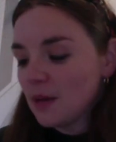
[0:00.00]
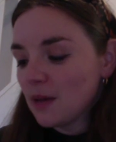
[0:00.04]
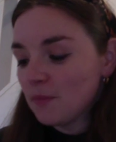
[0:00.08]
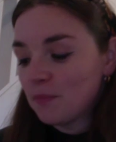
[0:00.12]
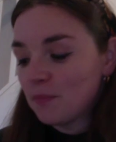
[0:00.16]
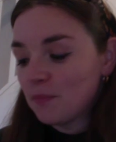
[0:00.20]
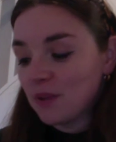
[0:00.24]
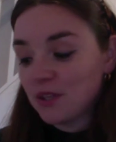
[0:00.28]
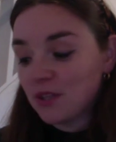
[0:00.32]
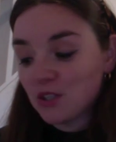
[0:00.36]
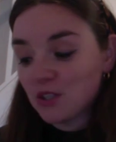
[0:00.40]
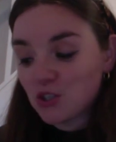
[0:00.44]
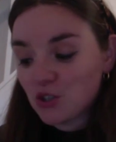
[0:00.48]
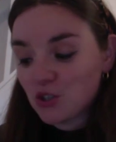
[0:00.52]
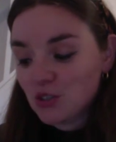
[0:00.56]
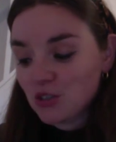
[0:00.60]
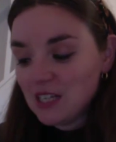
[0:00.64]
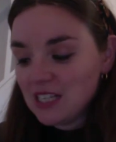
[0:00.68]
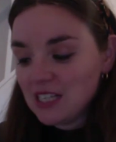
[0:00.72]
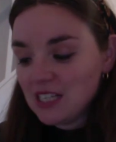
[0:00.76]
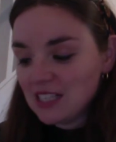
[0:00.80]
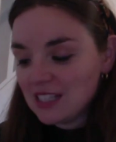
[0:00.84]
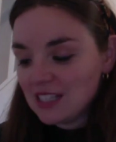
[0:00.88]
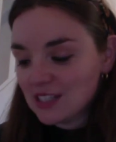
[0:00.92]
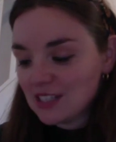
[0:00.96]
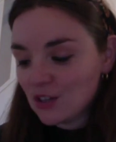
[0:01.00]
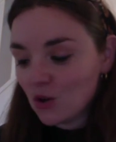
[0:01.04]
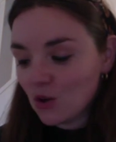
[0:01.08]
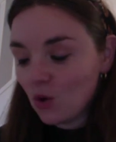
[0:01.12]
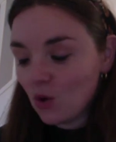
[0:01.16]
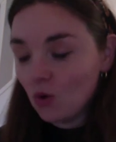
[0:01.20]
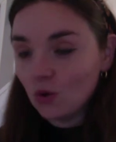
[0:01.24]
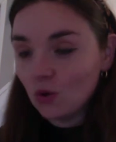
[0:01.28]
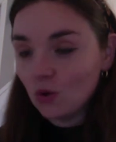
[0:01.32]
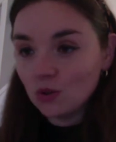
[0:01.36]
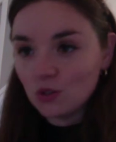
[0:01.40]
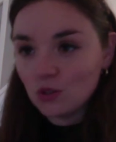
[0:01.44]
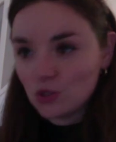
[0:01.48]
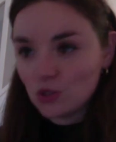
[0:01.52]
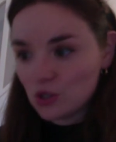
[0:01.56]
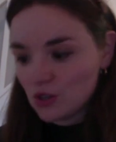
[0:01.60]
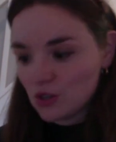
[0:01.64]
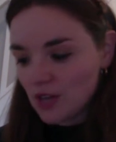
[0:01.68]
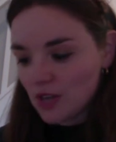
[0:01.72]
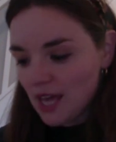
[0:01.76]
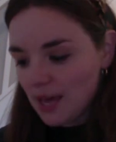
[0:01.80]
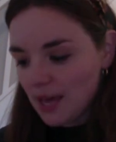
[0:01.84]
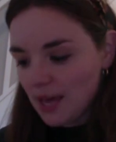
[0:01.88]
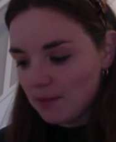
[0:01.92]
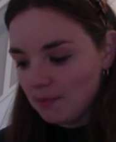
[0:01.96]
But the trees called to
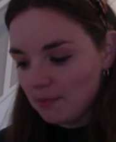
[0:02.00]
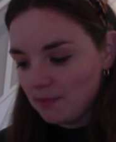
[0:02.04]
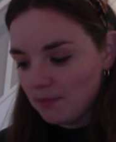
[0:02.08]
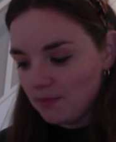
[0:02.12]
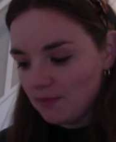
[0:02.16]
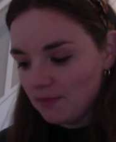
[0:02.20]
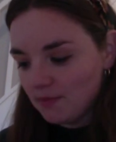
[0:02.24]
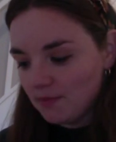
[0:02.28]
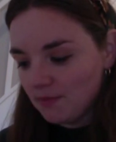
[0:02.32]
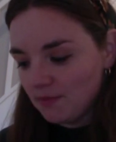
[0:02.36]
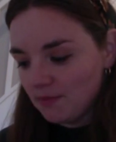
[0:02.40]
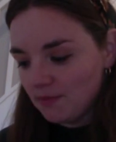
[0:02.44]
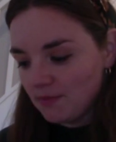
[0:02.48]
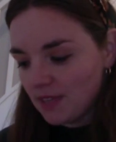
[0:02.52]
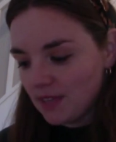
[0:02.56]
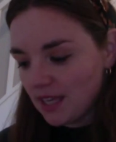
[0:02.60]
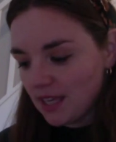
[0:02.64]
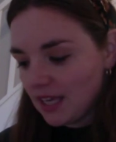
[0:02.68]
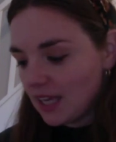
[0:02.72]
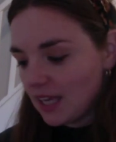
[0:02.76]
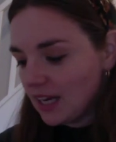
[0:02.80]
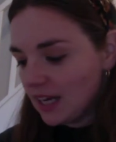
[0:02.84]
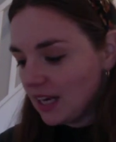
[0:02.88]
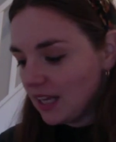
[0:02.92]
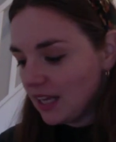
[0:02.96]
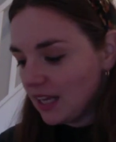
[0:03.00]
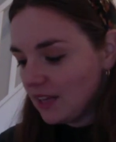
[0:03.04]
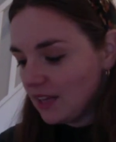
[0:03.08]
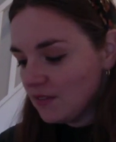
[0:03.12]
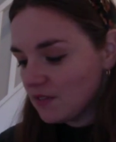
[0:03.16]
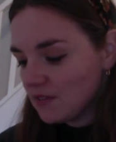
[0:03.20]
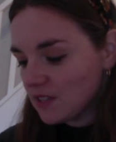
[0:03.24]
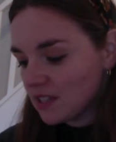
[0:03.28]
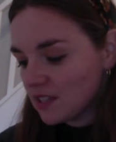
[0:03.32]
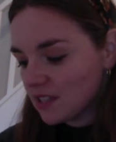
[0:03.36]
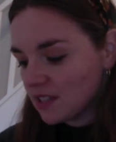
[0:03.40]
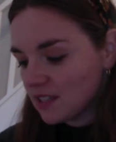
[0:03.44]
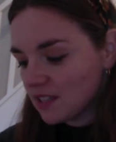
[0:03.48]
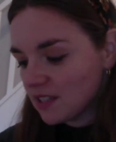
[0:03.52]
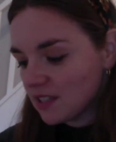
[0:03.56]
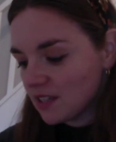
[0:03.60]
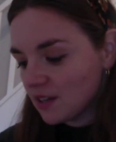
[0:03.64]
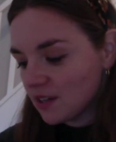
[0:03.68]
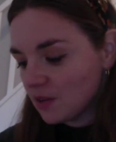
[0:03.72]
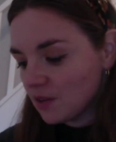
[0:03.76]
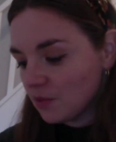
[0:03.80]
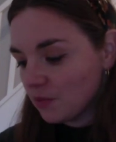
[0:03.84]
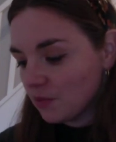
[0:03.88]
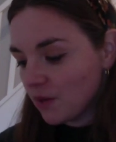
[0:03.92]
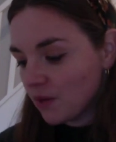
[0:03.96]
him. The leaves
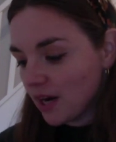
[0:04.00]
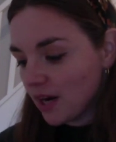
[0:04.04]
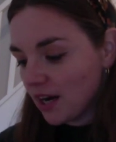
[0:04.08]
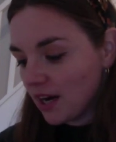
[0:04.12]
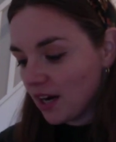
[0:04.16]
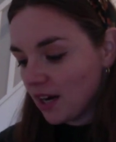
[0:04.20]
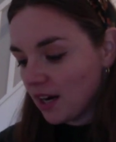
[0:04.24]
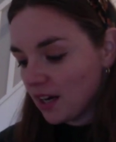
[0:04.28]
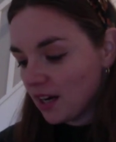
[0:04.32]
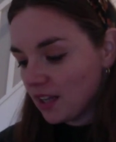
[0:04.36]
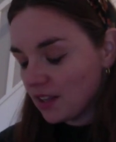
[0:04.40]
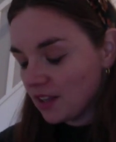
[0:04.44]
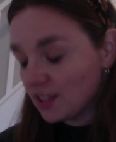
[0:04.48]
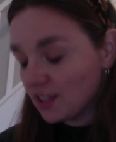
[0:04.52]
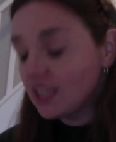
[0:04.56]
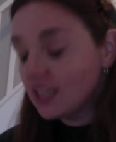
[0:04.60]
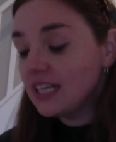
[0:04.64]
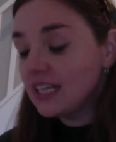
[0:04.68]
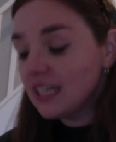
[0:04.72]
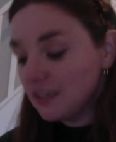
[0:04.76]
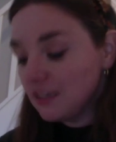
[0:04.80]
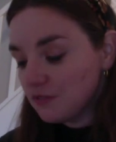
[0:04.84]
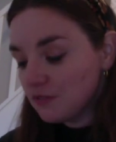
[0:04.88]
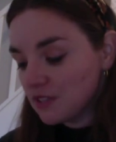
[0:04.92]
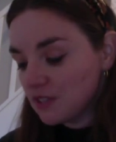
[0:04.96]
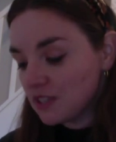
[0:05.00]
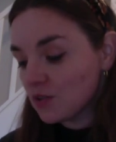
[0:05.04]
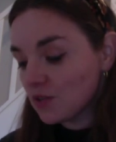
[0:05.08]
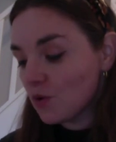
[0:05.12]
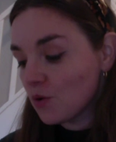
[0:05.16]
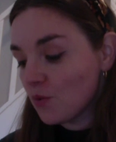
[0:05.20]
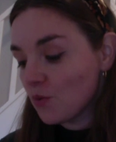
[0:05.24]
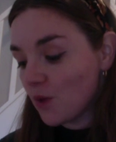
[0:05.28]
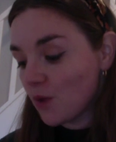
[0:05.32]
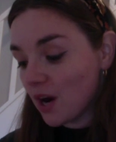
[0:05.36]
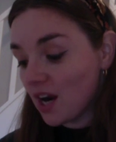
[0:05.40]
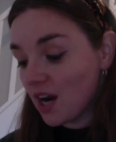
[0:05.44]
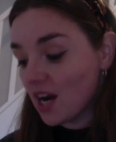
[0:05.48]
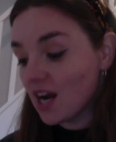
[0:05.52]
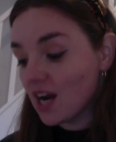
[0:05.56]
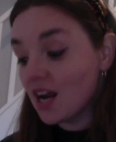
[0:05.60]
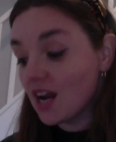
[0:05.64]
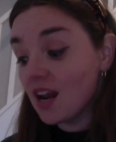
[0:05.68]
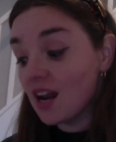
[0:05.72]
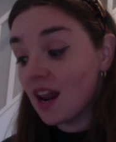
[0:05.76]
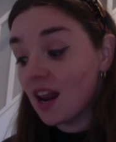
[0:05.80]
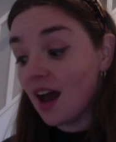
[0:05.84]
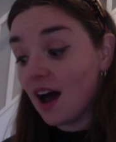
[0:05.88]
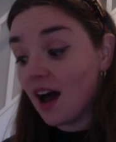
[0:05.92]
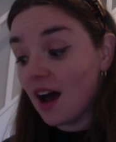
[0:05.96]
were
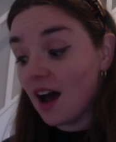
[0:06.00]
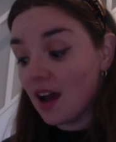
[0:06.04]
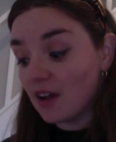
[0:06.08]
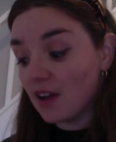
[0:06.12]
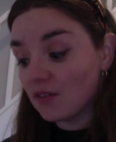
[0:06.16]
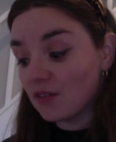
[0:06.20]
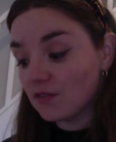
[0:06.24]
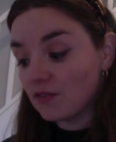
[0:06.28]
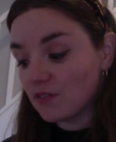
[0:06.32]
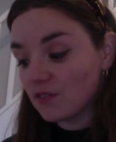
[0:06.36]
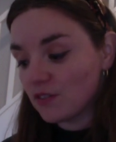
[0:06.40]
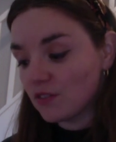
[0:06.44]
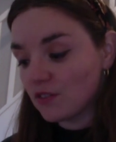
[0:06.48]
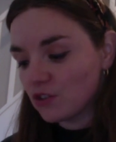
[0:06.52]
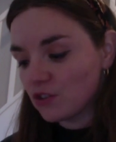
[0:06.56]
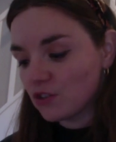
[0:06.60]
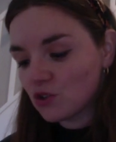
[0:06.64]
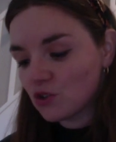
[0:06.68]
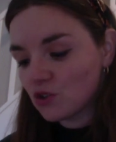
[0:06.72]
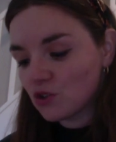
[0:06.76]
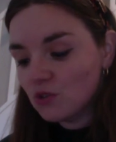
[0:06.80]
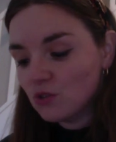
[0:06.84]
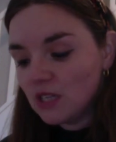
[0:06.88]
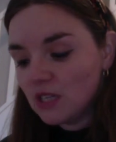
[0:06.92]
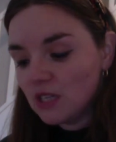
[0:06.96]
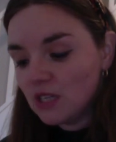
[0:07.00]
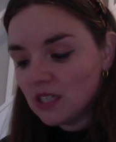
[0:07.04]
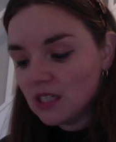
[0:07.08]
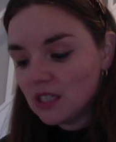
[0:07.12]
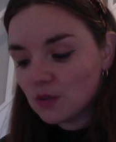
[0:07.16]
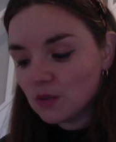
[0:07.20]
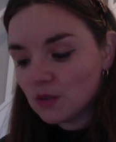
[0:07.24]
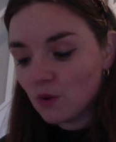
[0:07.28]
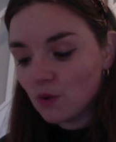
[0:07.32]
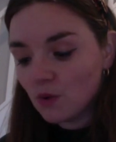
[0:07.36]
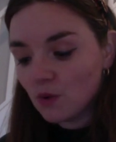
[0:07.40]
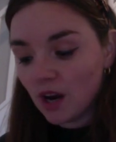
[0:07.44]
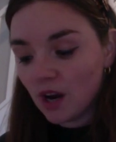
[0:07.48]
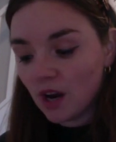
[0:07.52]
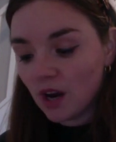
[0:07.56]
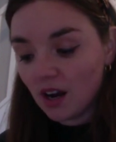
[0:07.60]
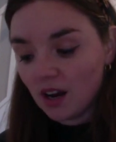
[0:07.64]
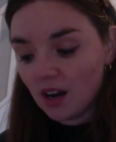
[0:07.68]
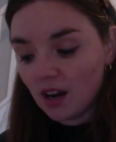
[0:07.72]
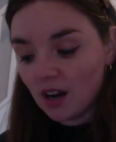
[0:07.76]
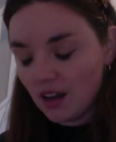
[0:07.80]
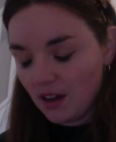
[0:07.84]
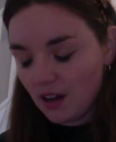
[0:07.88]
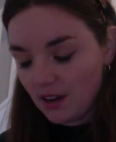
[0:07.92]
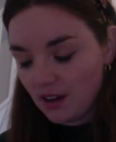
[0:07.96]
alive. The trees were
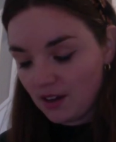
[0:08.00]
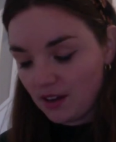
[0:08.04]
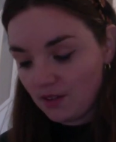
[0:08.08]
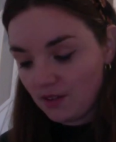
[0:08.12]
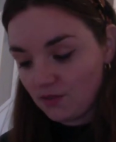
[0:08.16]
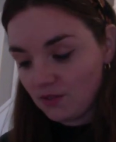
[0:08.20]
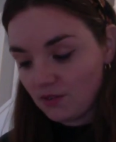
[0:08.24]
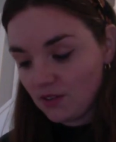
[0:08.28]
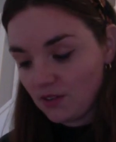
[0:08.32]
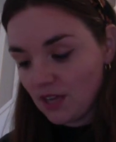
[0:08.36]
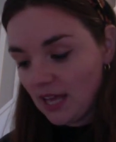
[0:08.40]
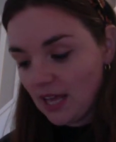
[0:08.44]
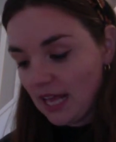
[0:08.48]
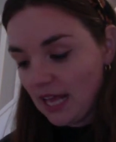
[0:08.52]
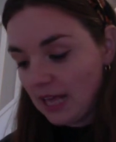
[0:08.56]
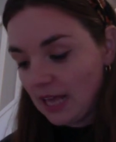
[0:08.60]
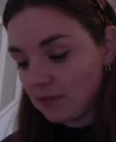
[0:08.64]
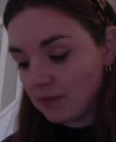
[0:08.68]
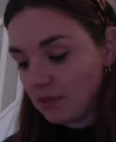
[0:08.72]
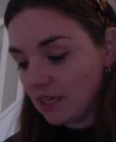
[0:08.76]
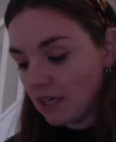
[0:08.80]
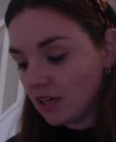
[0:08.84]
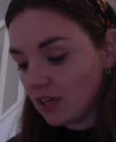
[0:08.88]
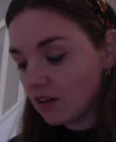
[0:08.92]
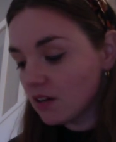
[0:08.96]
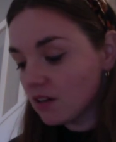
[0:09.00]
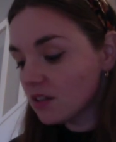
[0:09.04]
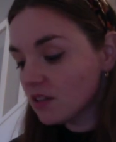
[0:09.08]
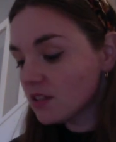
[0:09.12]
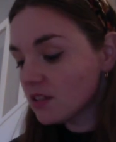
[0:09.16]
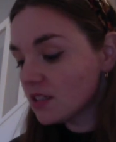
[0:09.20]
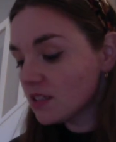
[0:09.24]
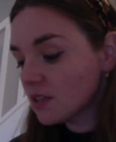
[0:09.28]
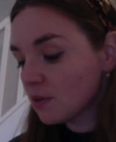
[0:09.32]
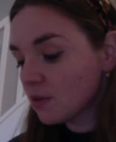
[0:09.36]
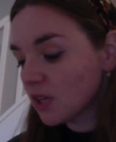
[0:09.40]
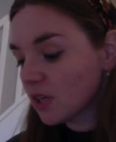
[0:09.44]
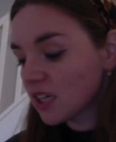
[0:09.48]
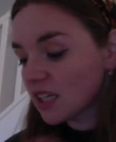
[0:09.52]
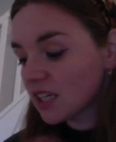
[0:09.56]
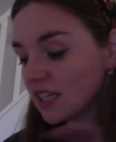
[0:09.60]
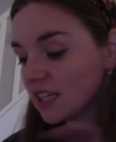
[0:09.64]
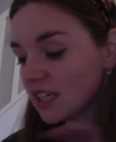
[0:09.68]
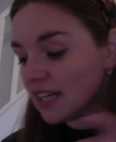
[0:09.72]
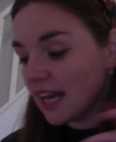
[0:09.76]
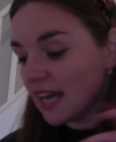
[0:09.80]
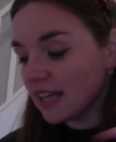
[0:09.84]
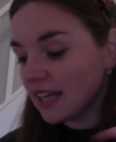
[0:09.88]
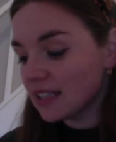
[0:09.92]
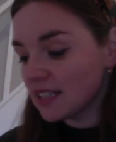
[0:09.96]
alive. And because they were
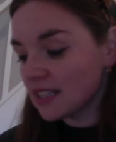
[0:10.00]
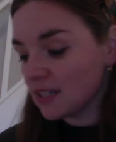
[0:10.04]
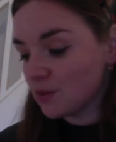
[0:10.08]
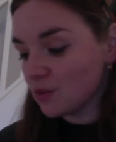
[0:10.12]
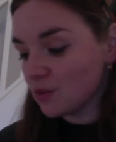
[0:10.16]
connected